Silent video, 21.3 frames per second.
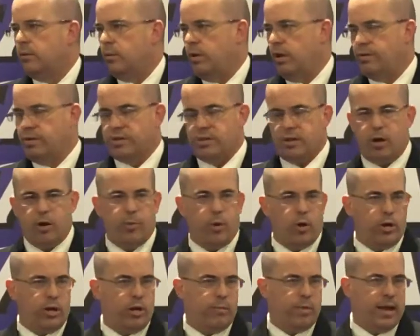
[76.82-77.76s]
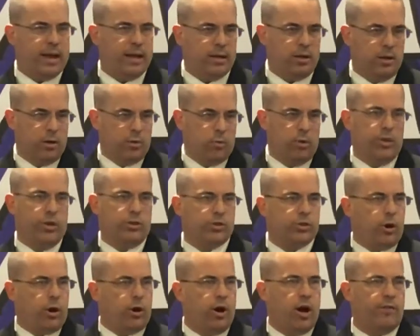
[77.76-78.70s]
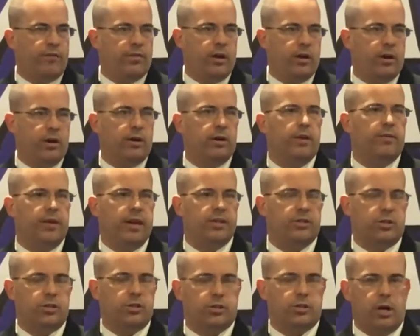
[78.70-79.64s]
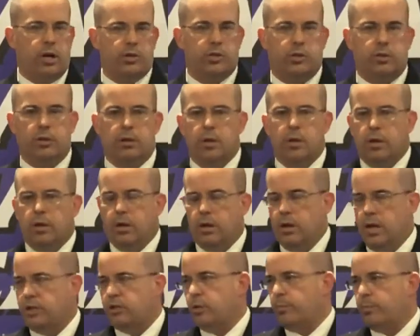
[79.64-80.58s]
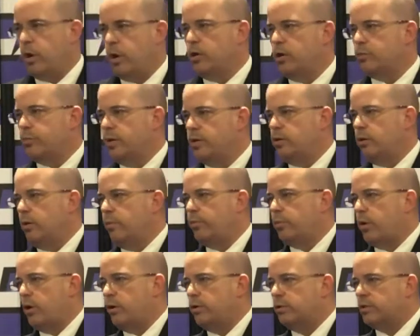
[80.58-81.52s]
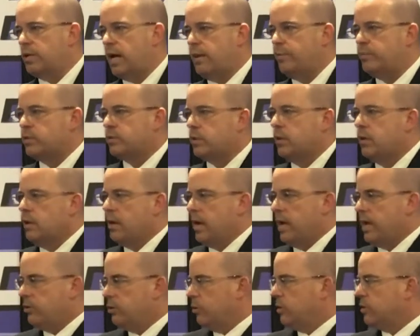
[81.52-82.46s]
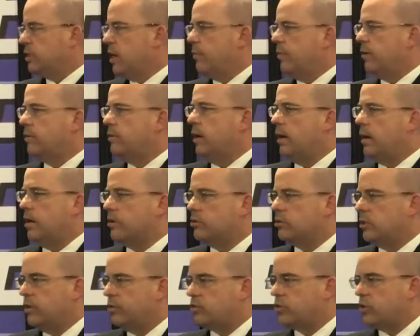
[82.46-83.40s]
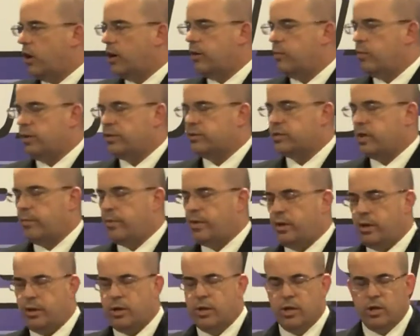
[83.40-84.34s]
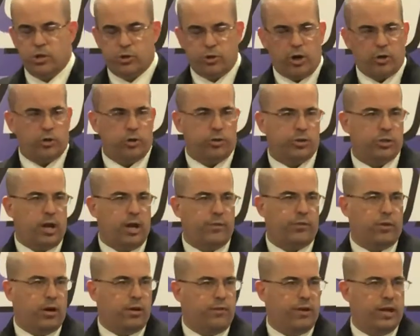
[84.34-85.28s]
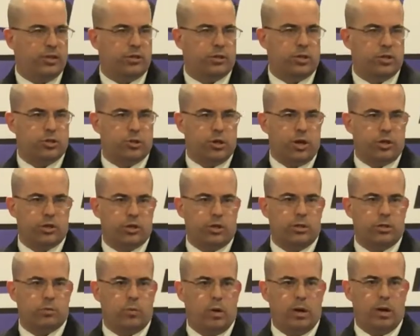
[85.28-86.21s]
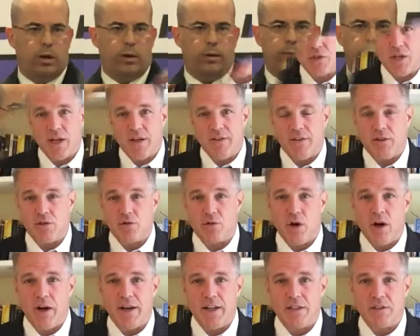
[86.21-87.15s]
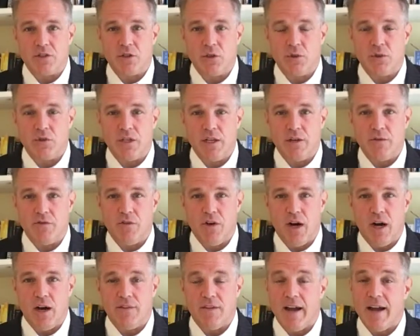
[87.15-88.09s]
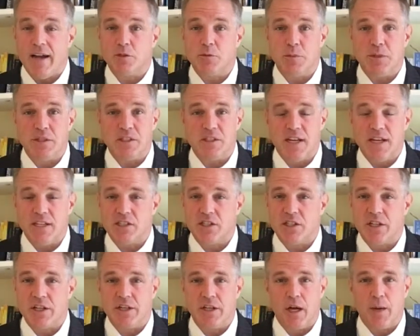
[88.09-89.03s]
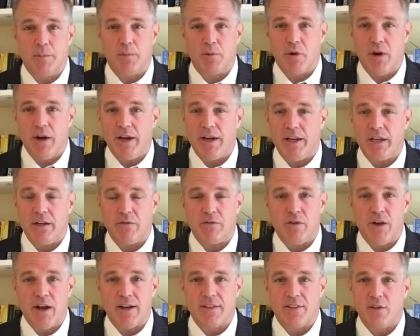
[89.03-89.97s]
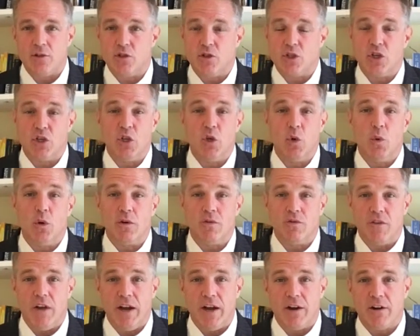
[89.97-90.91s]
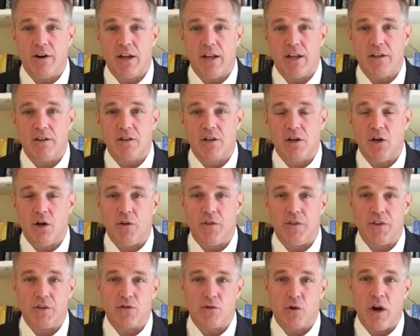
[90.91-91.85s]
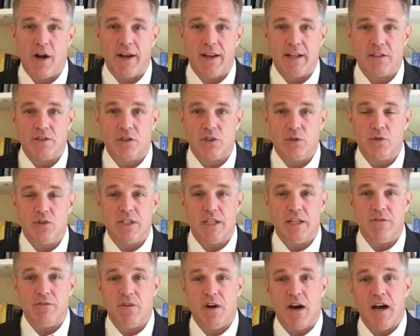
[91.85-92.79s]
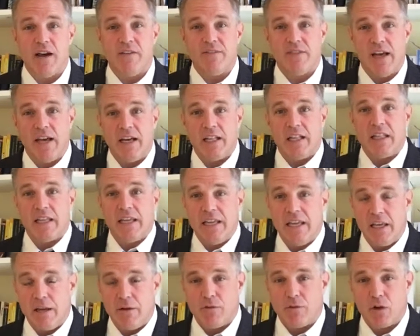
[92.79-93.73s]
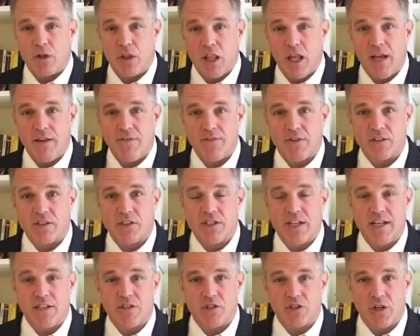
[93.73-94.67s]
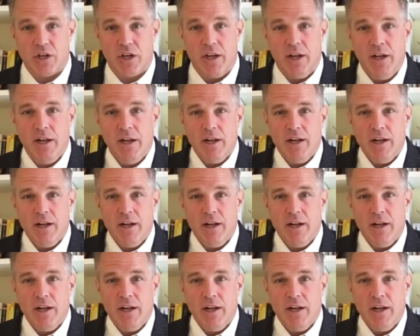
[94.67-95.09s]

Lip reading: We'll have a ceremony in May where they'll start off their advanced construction. Electric Boat has been doing prototypes and doing they've started with some of the structural stuff on advanced construction as well. Said the Trident II D5 has been tested and upgraded. In fact, there's a newer variant called the Trident II D5 LE for life extension.